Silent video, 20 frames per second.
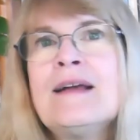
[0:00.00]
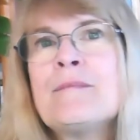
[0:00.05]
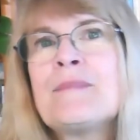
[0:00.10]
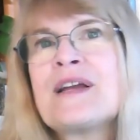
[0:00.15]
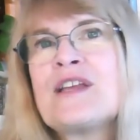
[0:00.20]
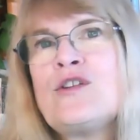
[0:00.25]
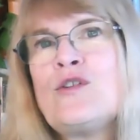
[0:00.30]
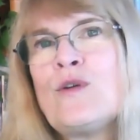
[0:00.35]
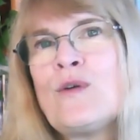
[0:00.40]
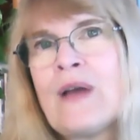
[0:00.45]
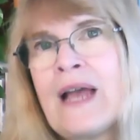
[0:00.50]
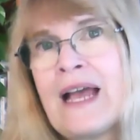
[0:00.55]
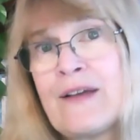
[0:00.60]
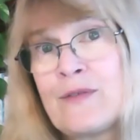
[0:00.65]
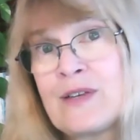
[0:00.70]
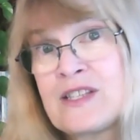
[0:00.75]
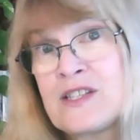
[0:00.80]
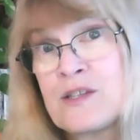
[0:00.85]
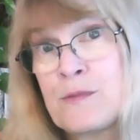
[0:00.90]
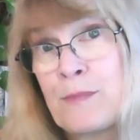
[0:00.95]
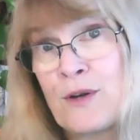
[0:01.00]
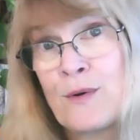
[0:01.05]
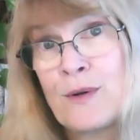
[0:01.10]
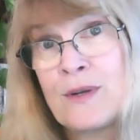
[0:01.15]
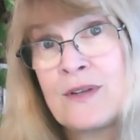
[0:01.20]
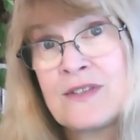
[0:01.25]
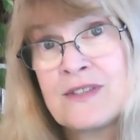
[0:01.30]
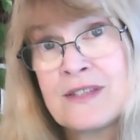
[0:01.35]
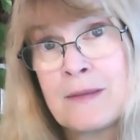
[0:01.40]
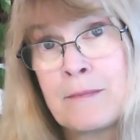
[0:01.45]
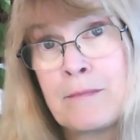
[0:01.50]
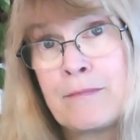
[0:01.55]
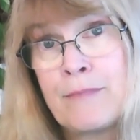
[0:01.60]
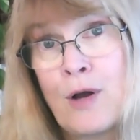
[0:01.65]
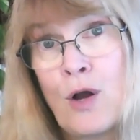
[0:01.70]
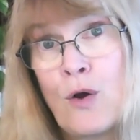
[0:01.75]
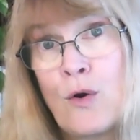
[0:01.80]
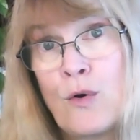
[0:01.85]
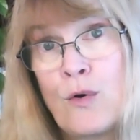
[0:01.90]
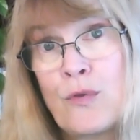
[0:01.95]
but you have experienced them
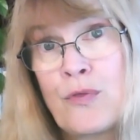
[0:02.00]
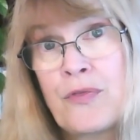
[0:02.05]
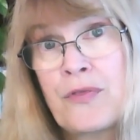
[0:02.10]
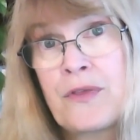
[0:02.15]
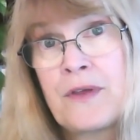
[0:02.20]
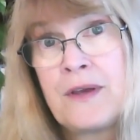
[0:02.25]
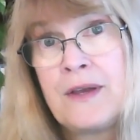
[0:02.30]
both.